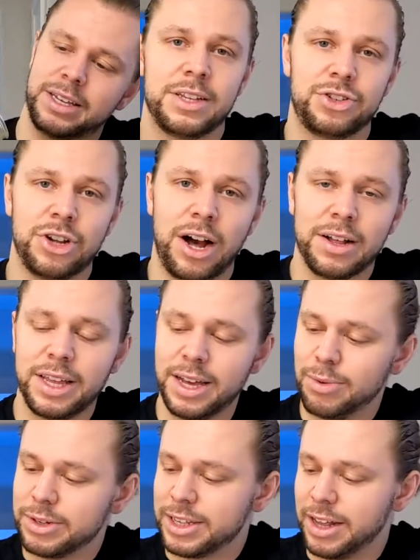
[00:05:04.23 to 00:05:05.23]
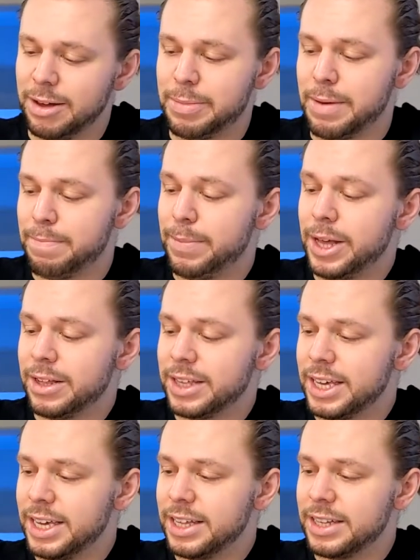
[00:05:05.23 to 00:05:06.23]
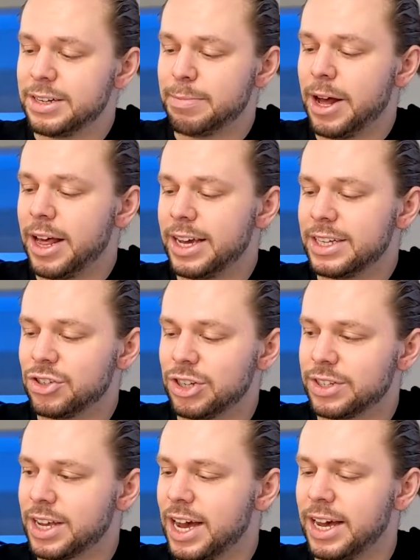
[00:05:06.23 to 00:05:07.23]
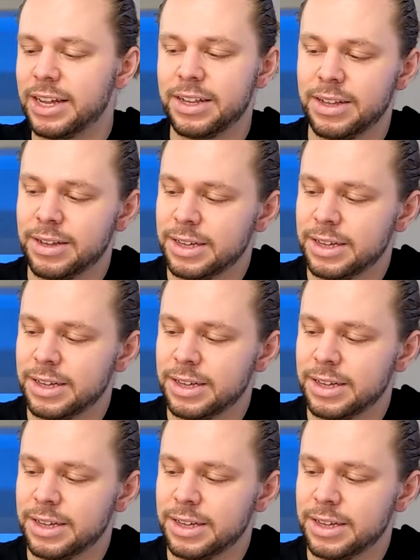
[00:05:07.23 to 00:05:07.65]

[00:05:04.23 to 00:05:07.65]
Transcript: The chocolate was a little bit milky, the tamales just got,